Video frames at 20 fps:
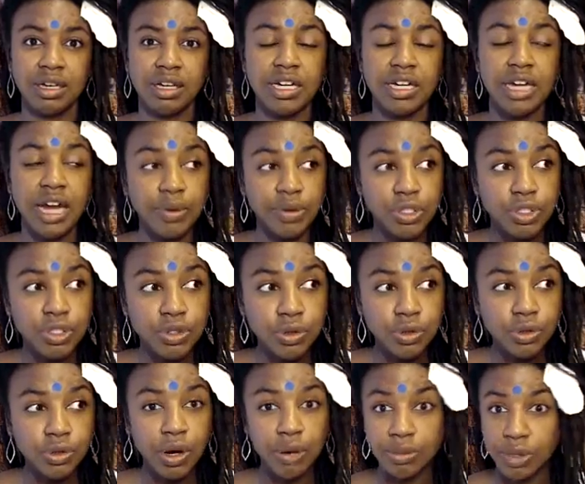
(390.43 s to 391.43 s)
Now it's
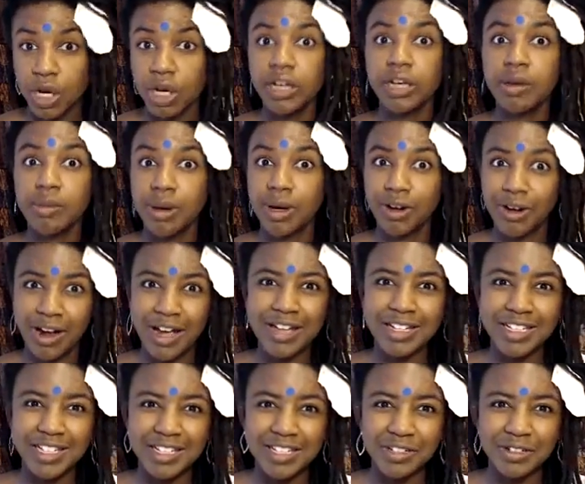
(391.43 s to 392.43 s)
true, I'm talking about our
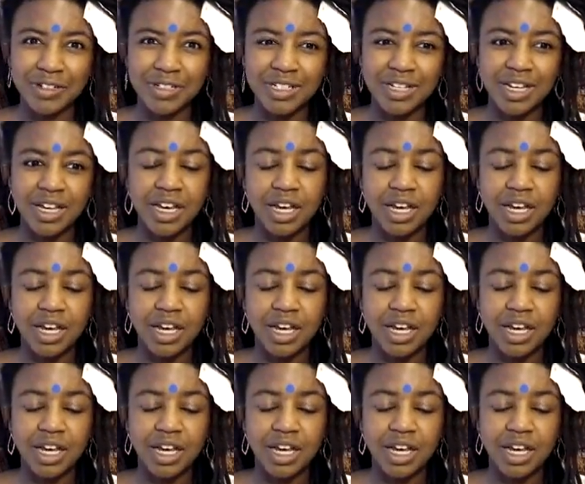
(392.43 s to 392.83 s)
ancestors.